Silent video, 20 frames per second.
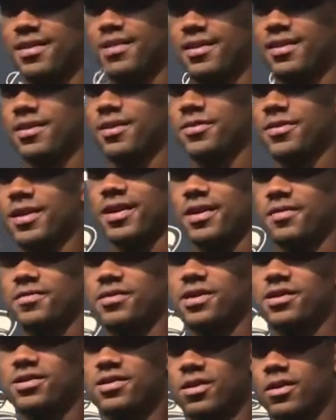You
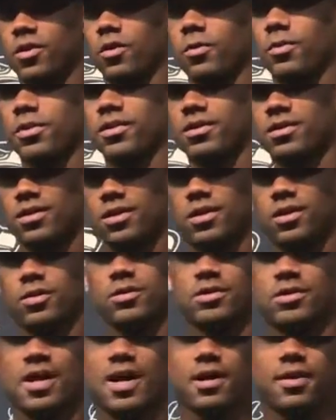NFC is still open. You know,
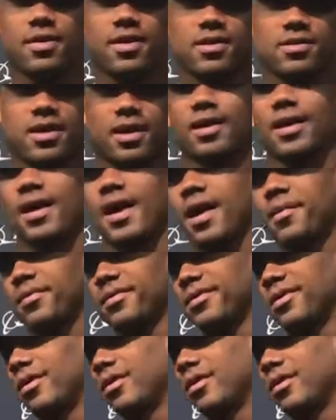there's a lot of things that can happen.